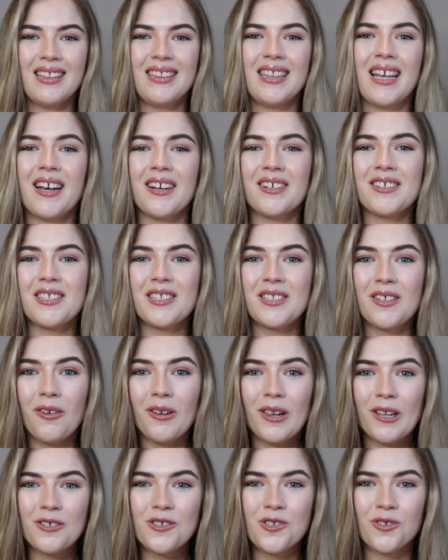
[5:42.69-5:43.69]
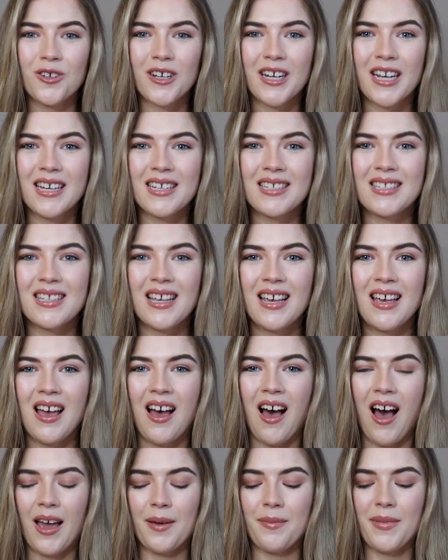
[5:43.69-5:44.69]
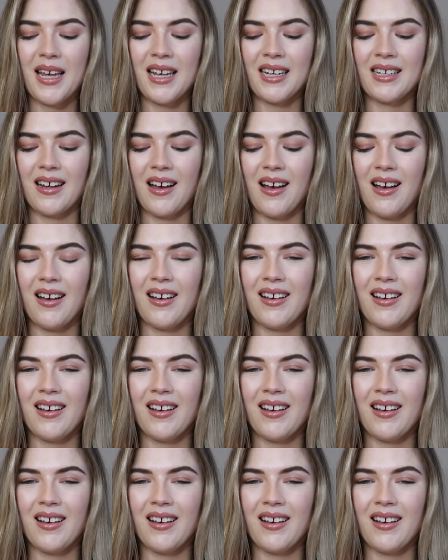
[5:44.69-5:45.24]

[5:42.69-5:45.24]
They're so luxurious. I mean,